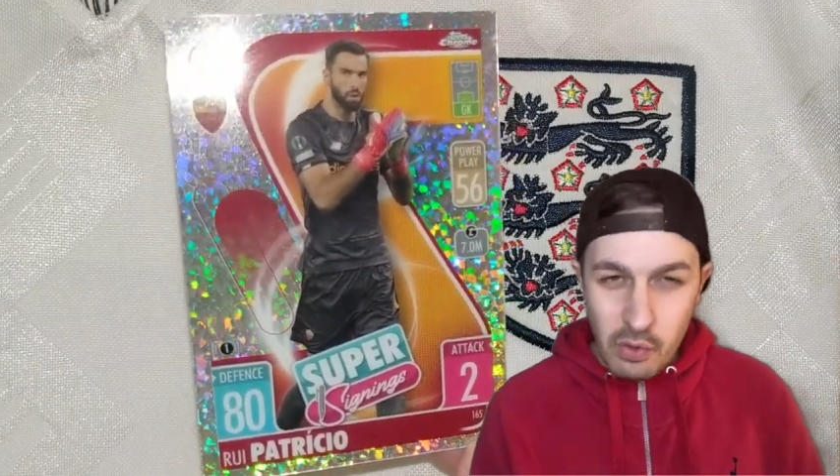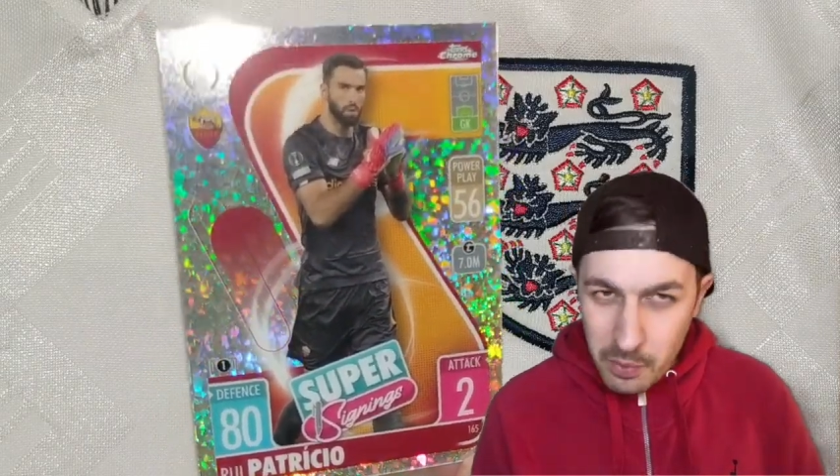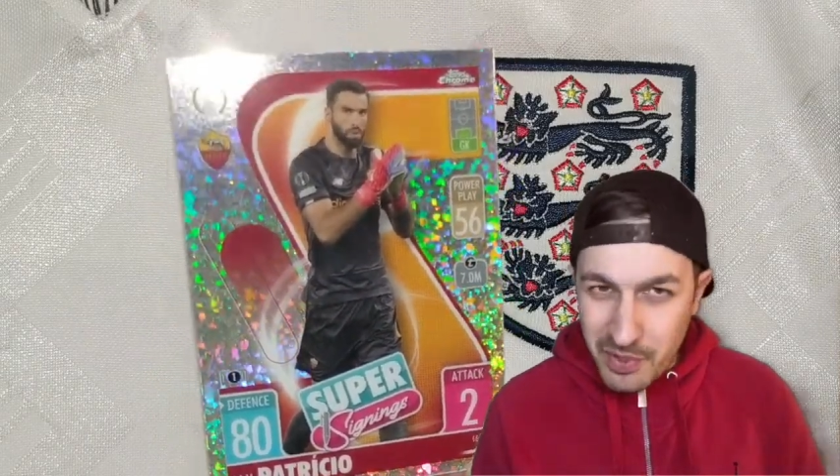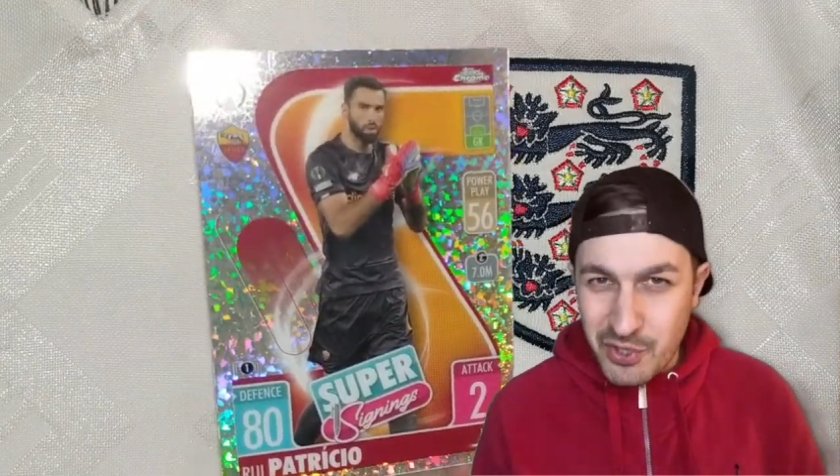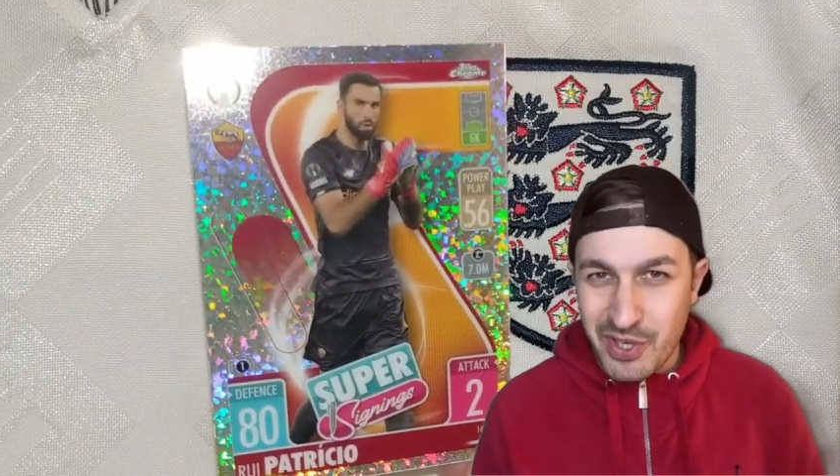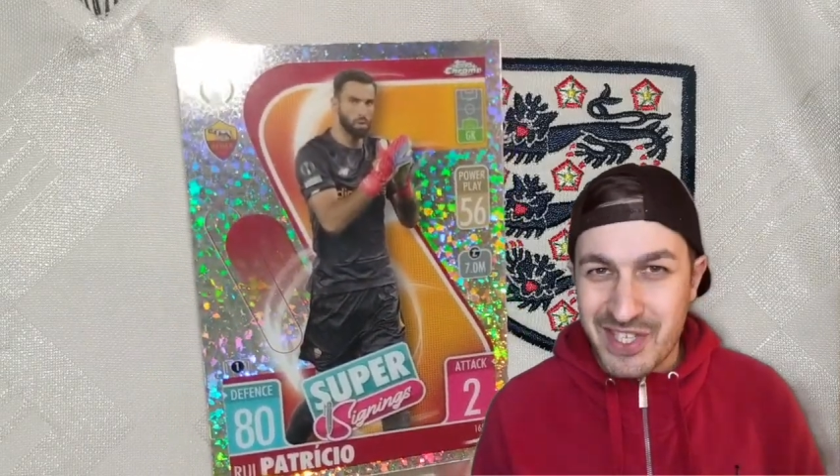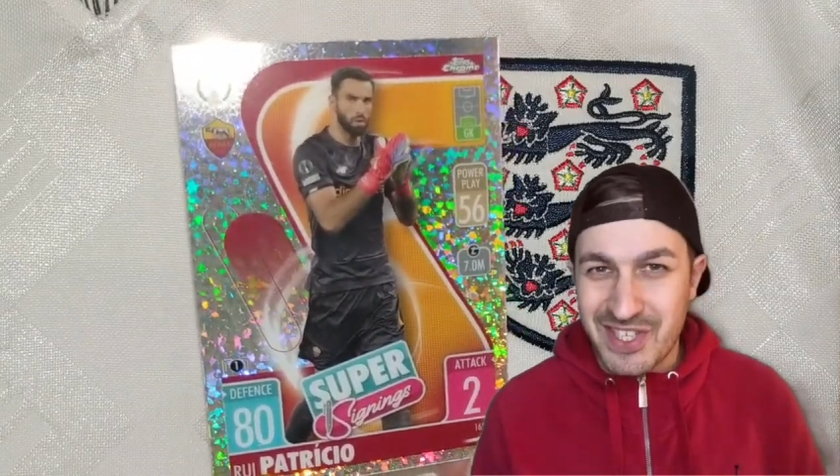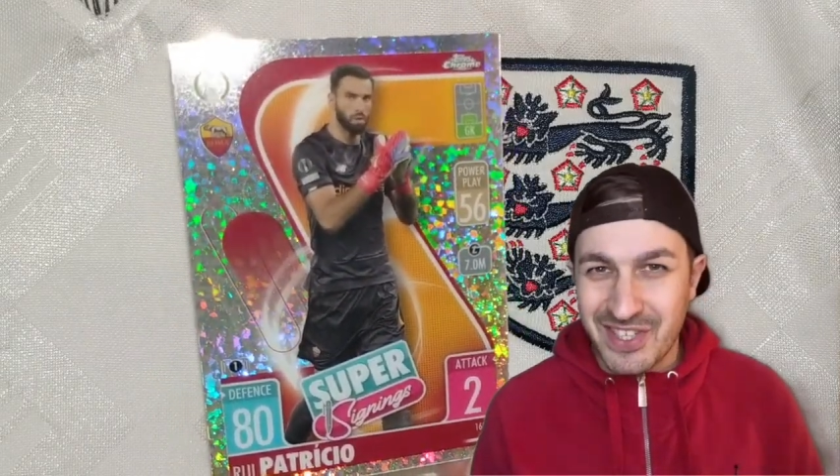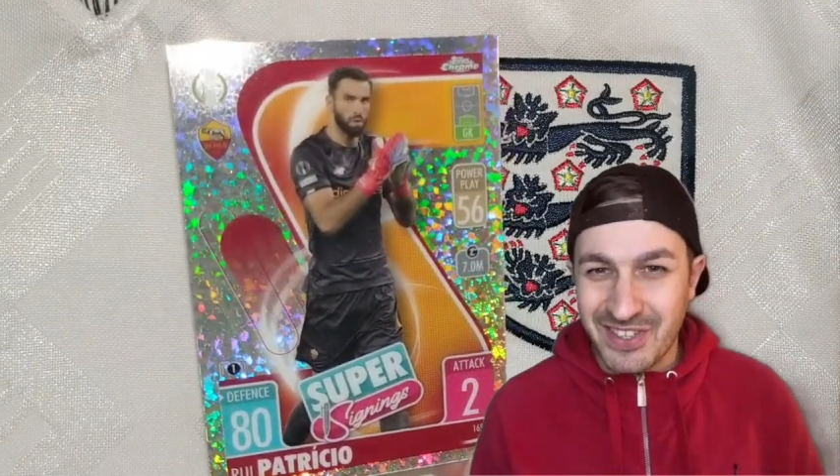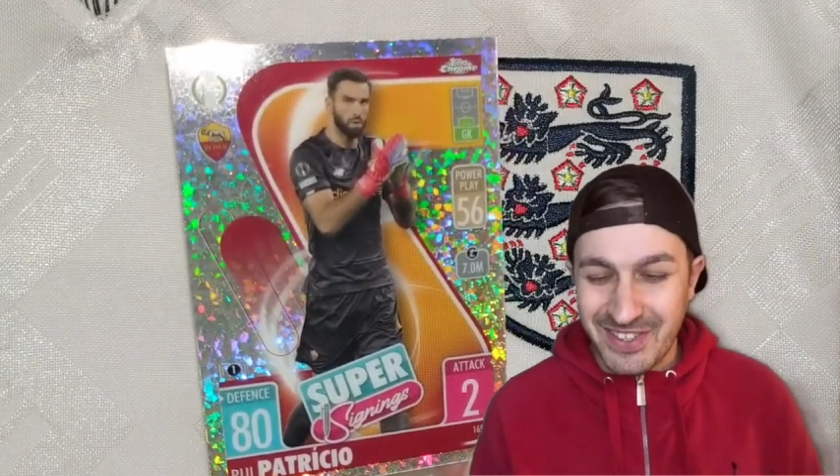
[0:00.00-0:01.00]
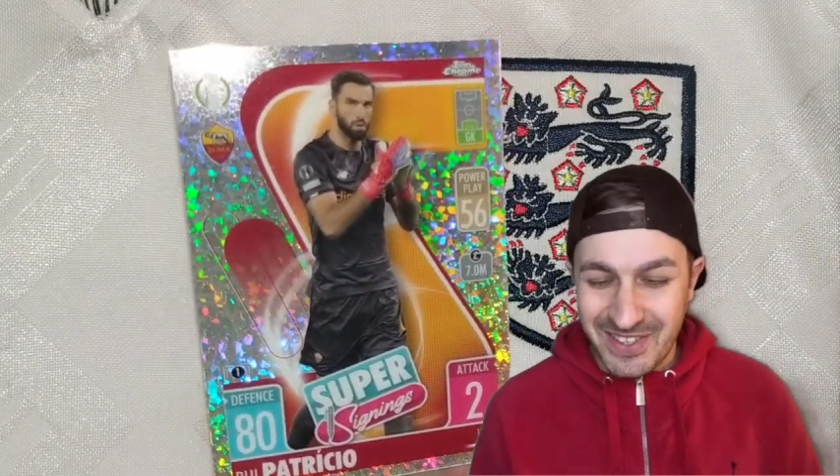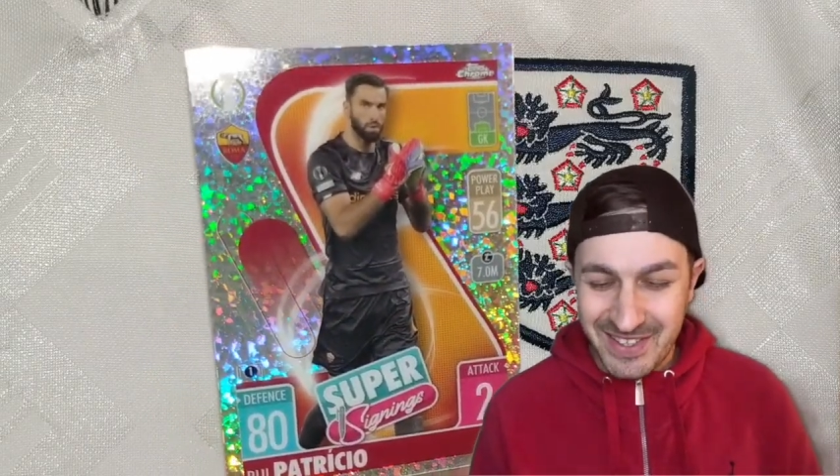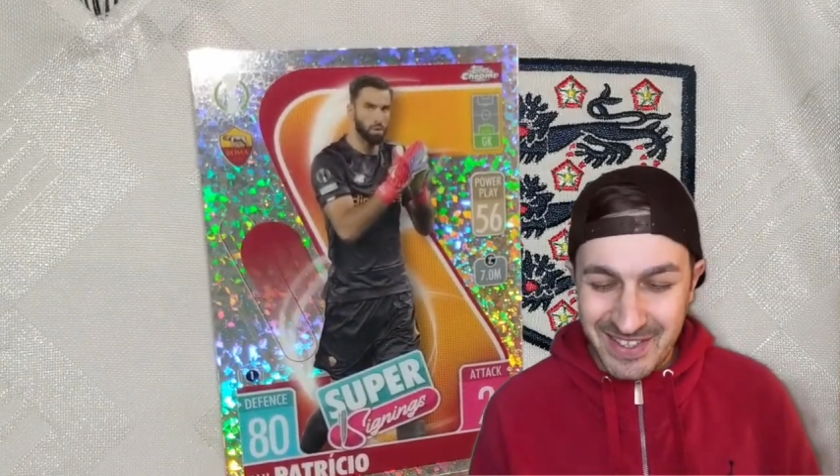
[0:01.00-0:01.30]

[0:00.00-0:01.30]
Patricio,